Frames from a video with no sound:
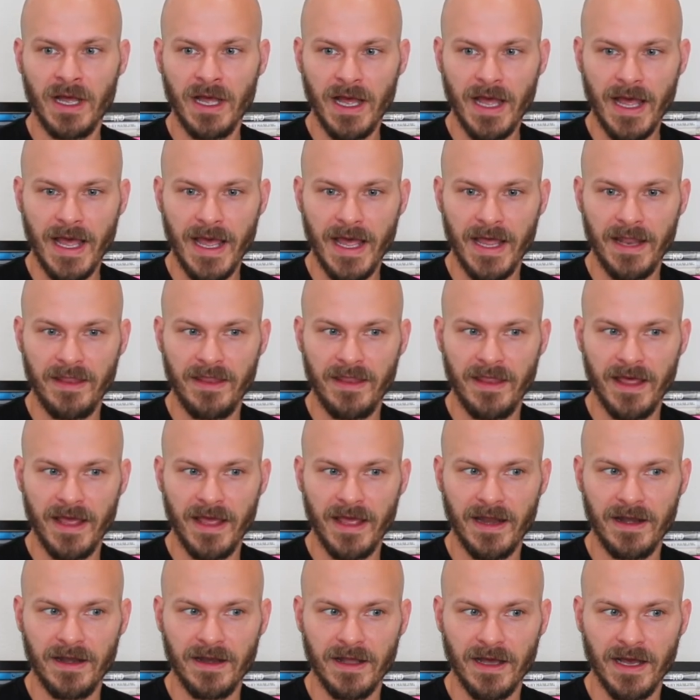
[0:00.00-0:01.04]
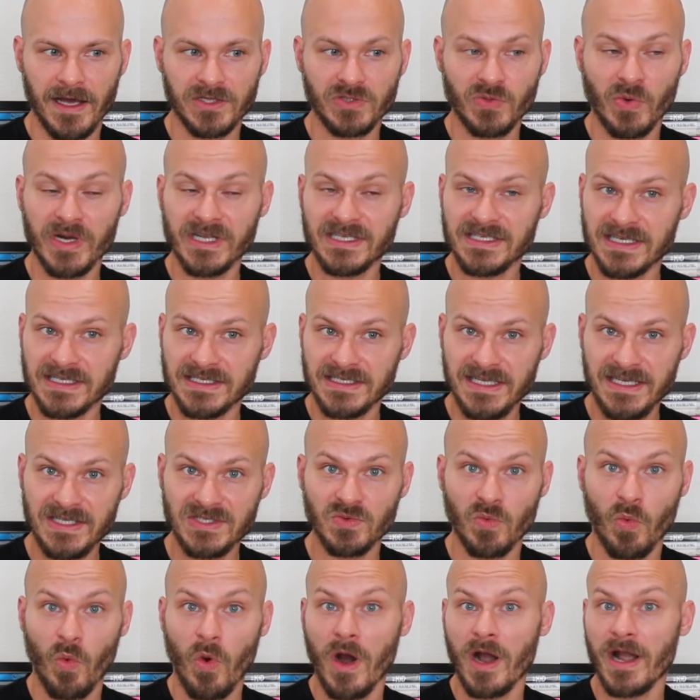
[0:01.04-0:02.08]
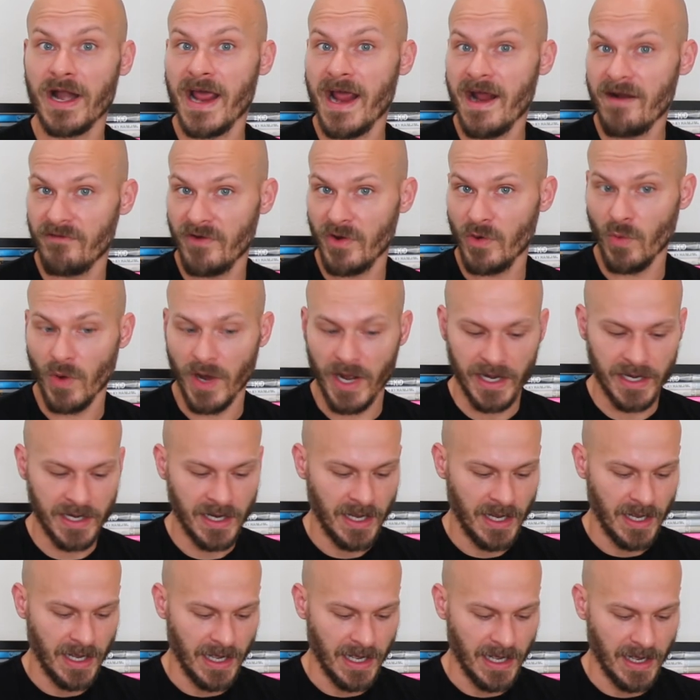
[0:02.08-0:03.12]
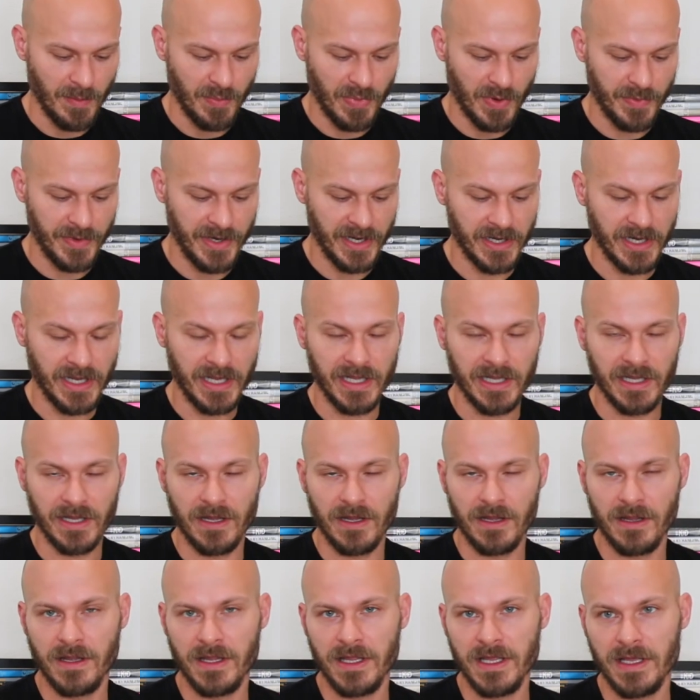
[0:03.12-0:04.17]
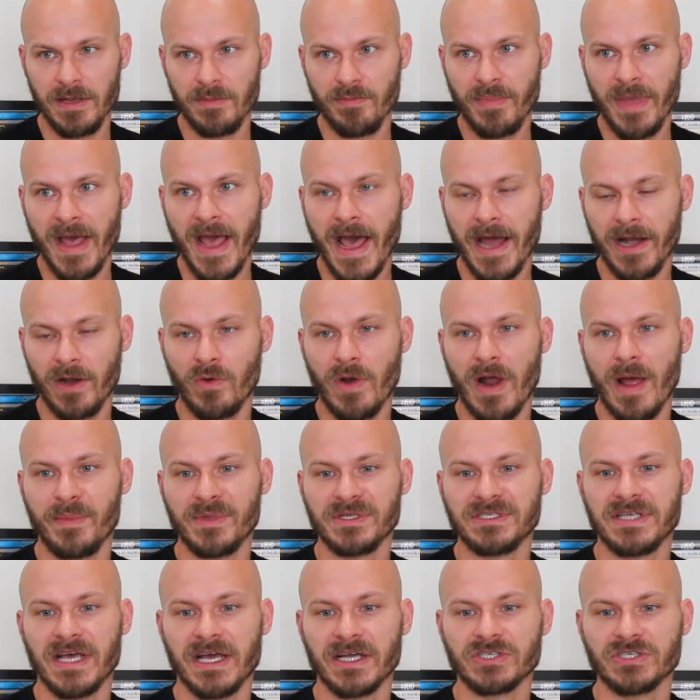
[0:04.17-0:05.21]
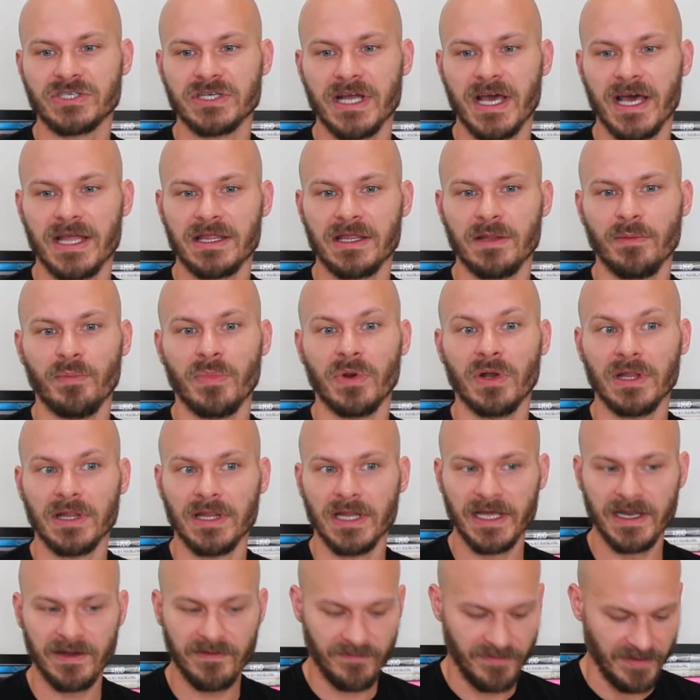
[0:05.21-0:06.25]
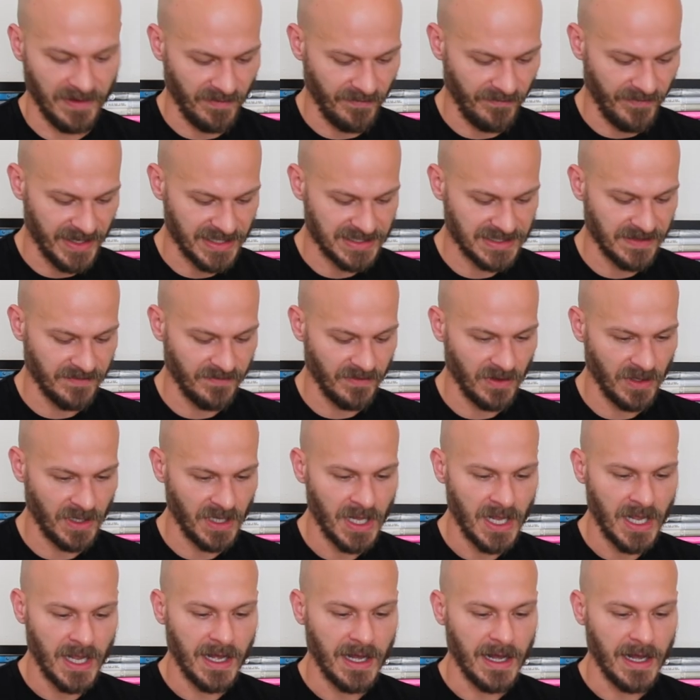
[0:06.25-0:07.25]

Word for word: And then uh, 2016's War on Everyone uh, premiered in the panorama section at the Berlin Film Festival.